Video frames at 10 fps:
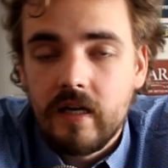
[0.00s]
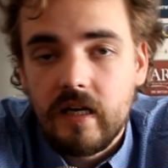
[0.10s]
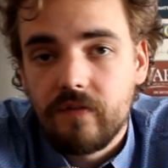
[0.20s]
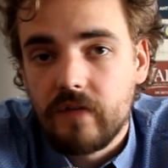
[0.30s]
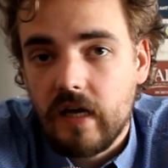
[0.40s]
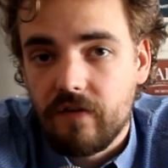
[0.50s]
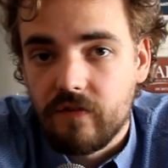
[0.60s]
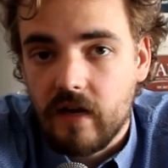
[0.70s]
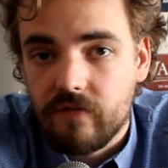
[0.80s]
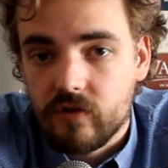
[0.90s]
if they have
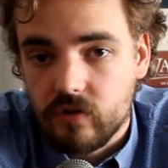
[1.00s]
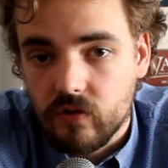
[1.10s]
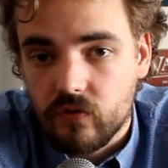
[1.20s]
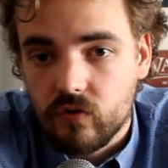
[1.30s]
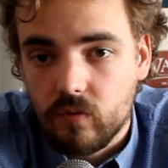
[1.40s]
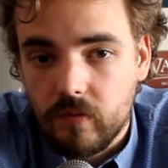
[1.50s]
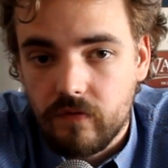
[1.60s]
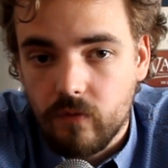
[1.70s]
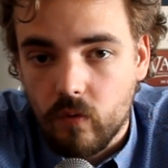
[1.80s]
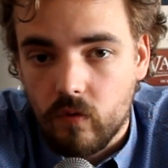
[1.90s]
never done so
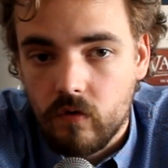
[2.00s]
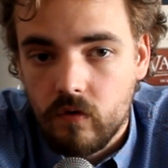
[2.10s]
before.